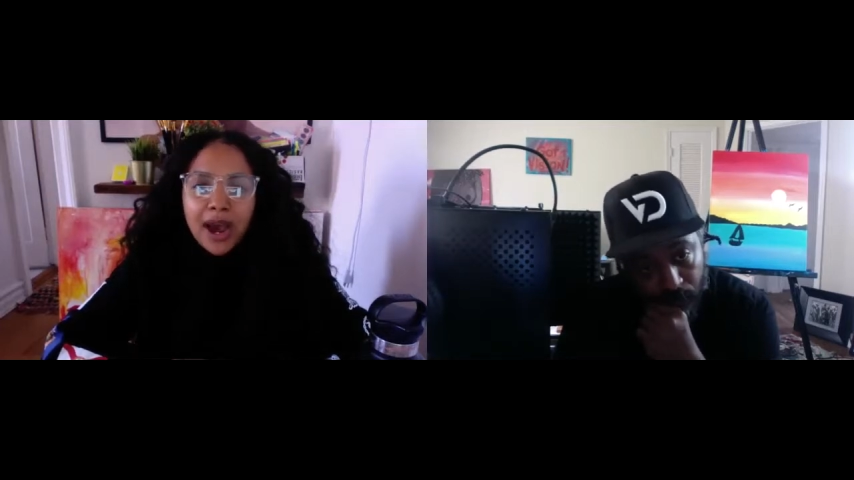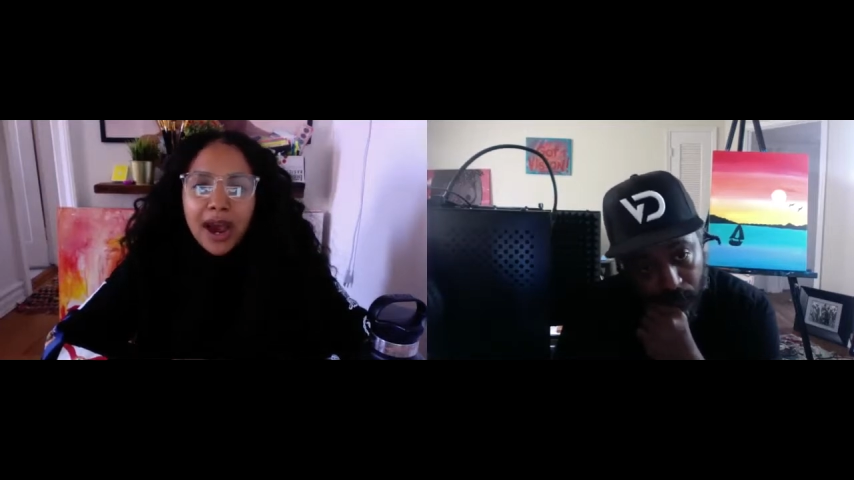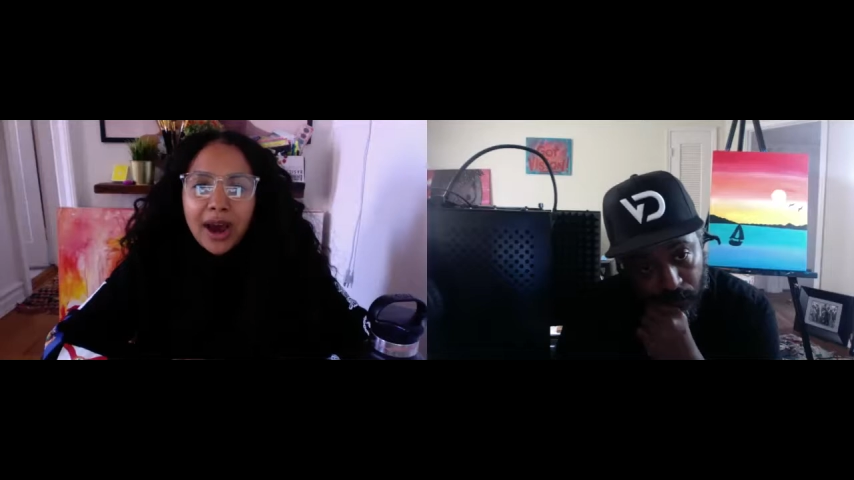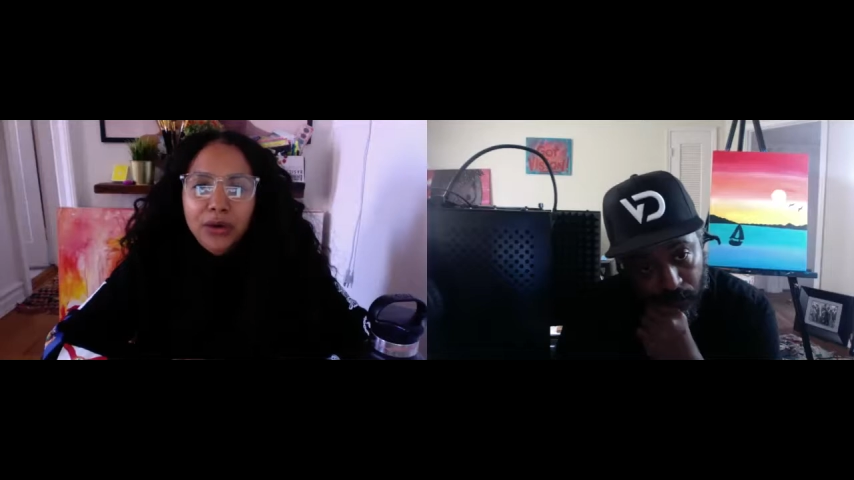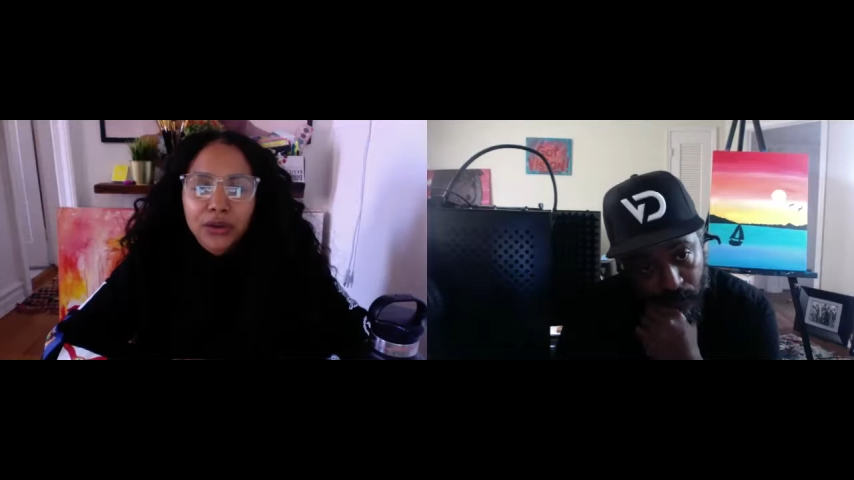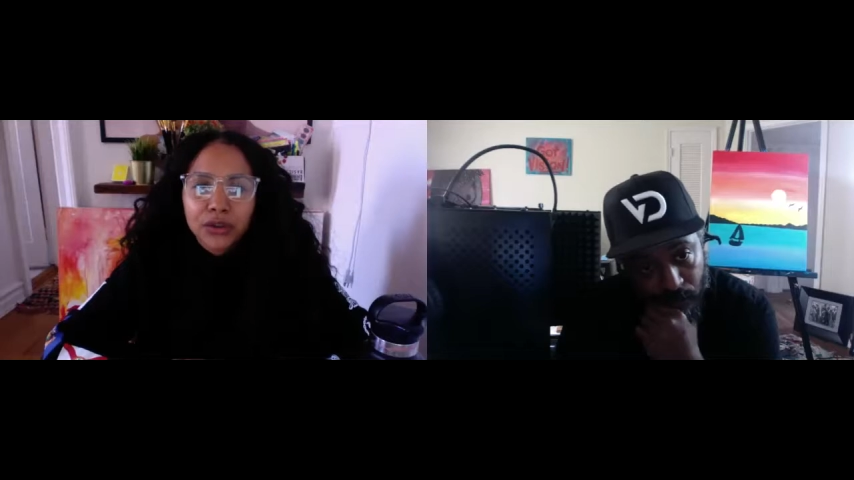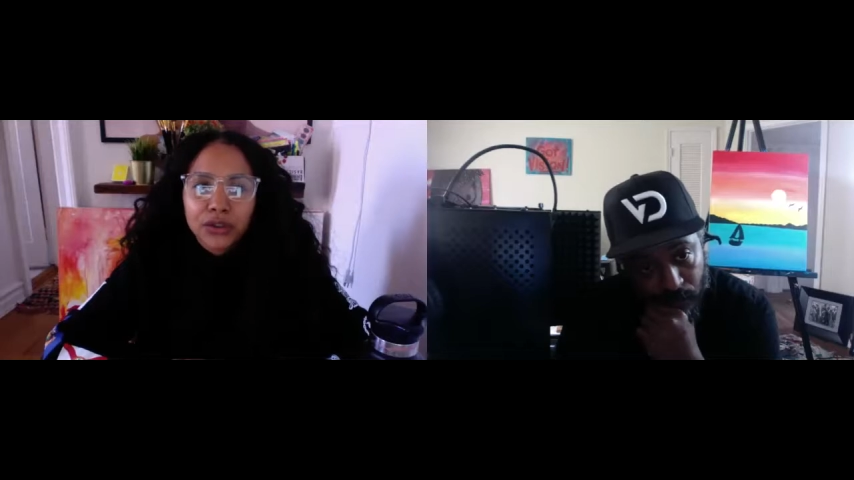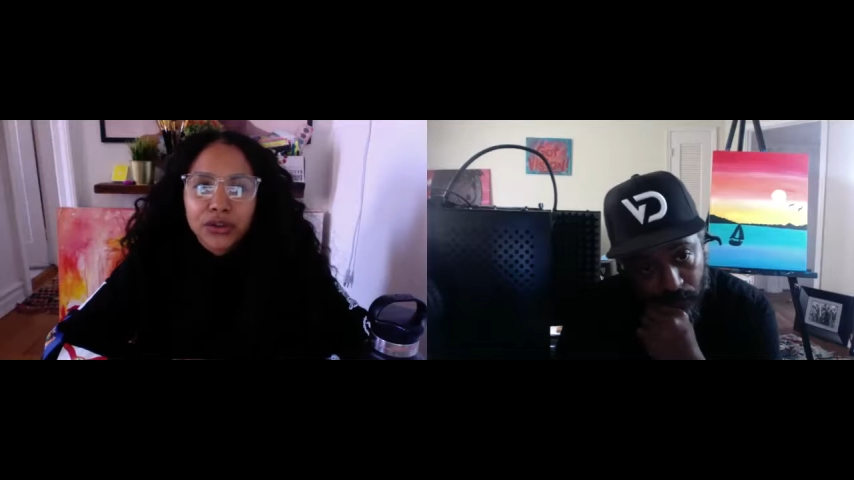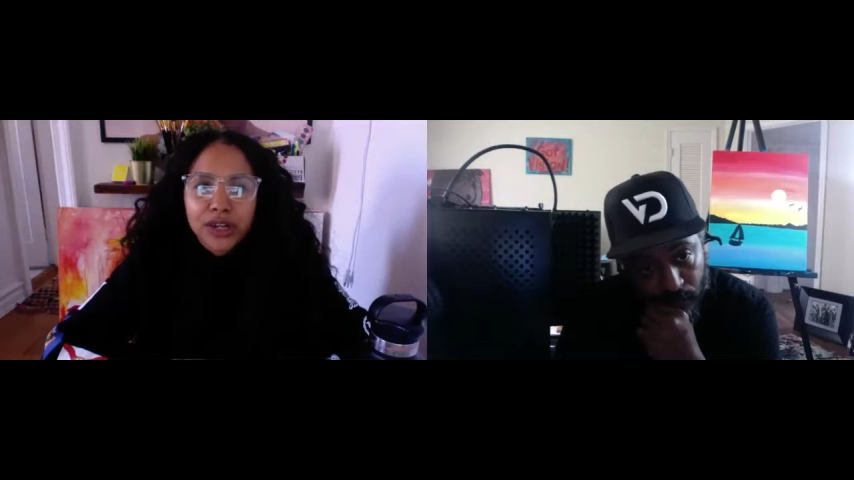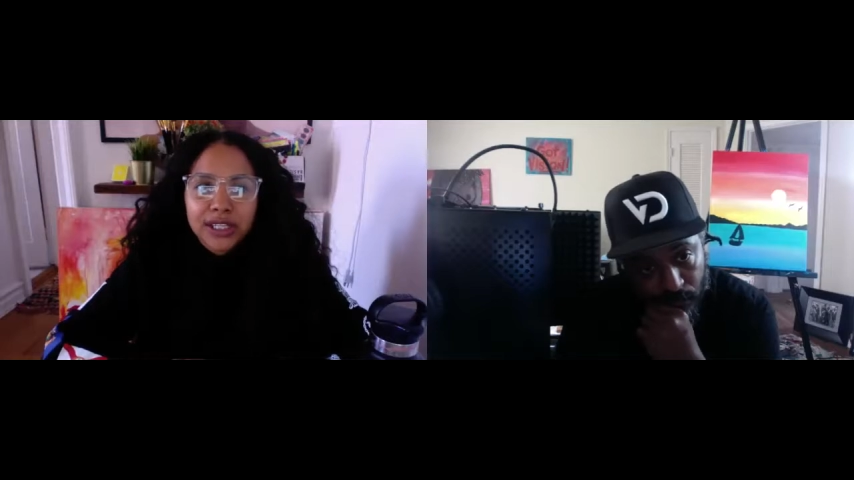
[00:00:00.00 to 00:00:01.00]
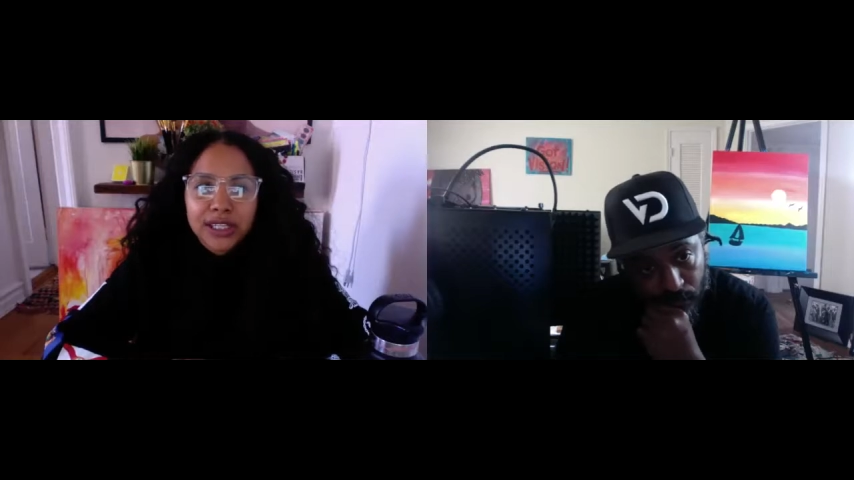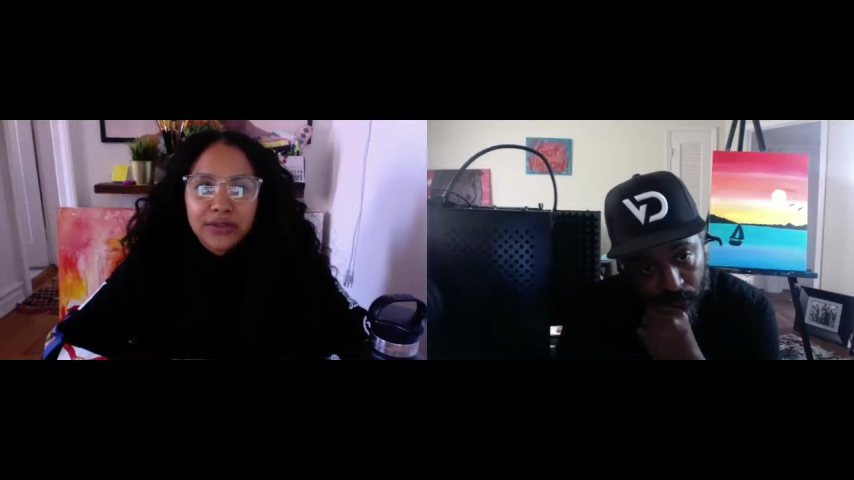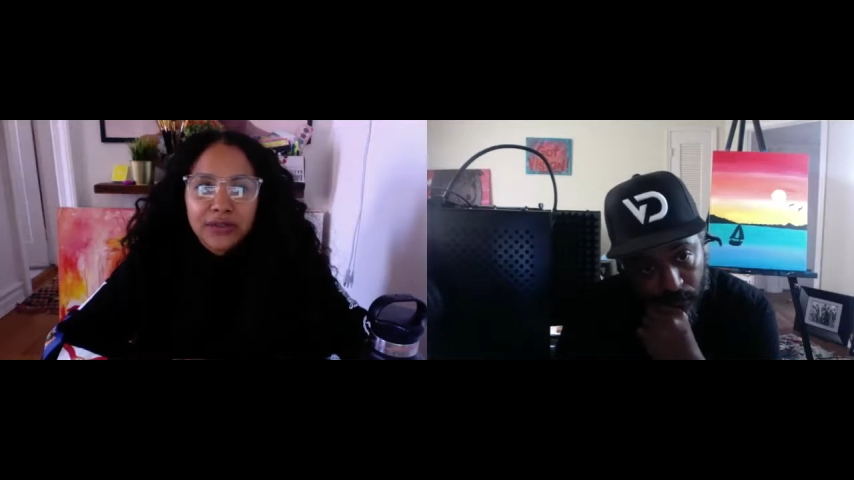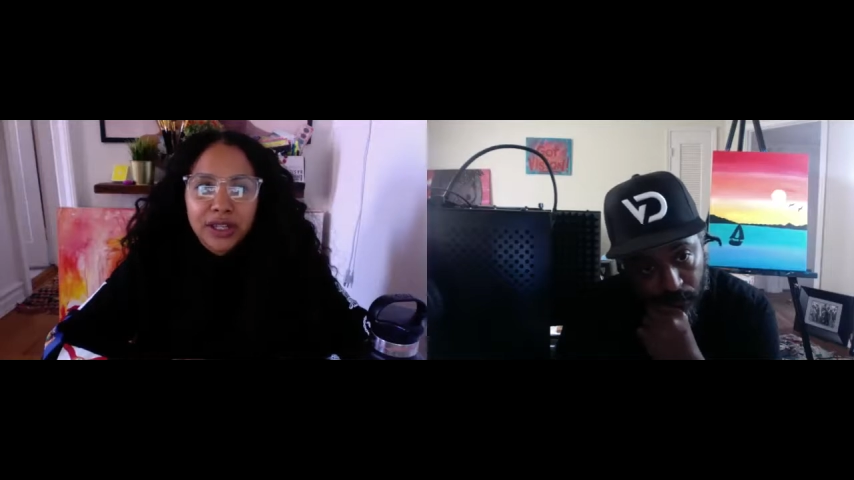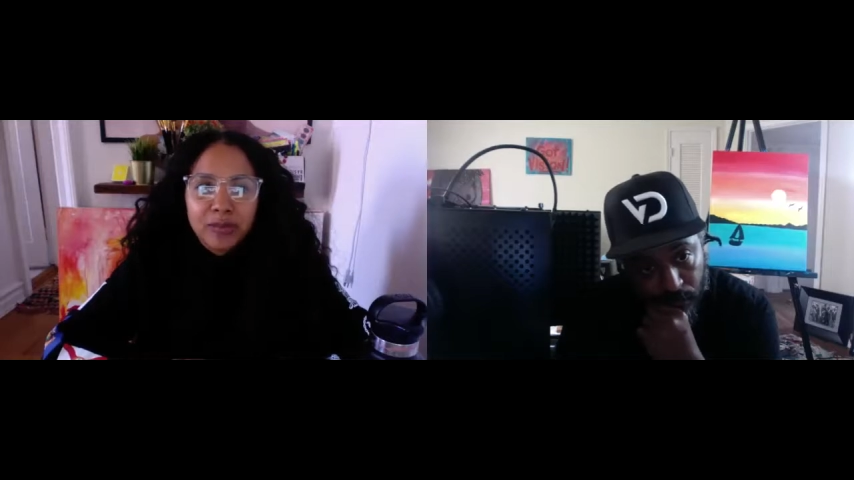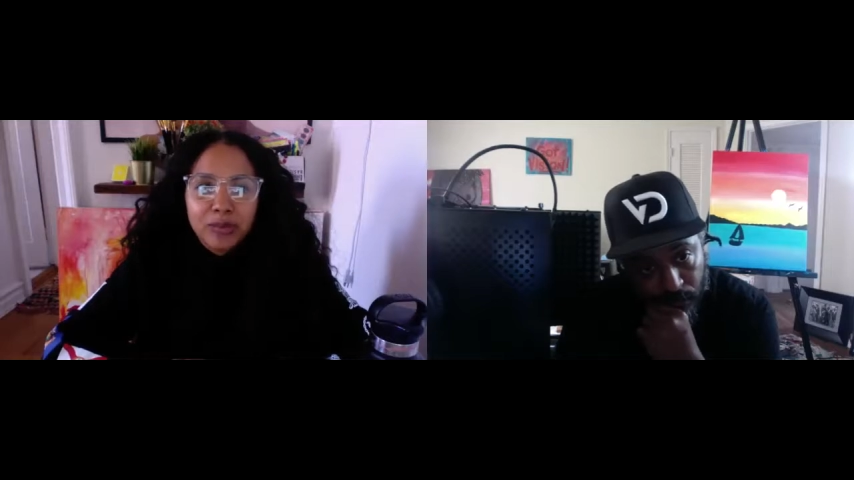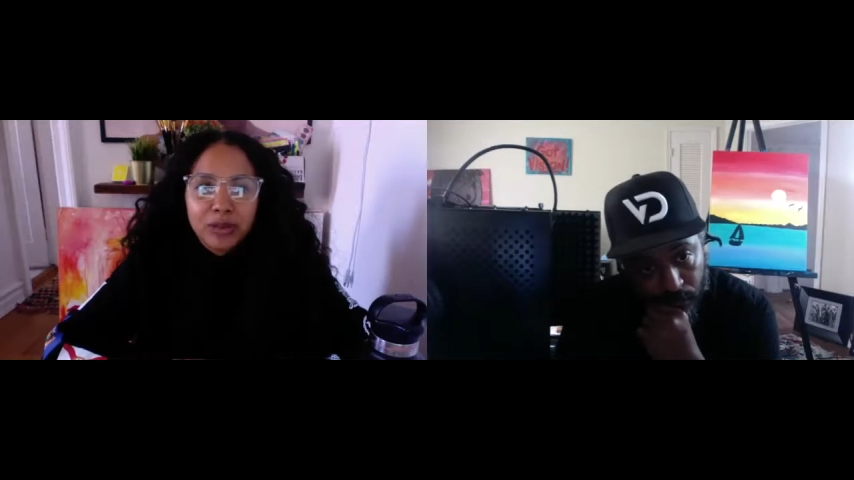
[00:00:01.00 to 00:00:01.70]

how your creativity